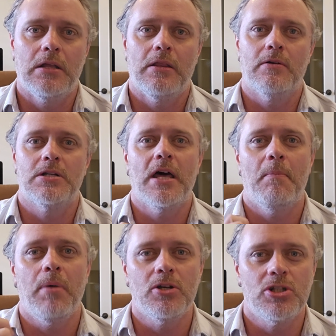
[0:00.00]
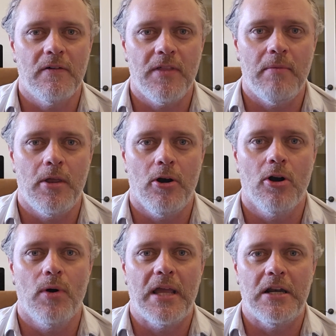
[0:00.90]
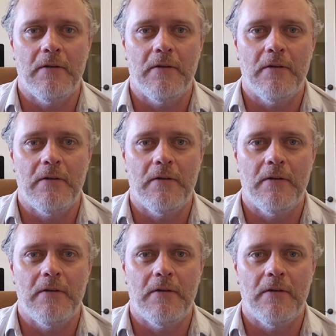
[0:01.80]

There's not a bunch of them that are graded.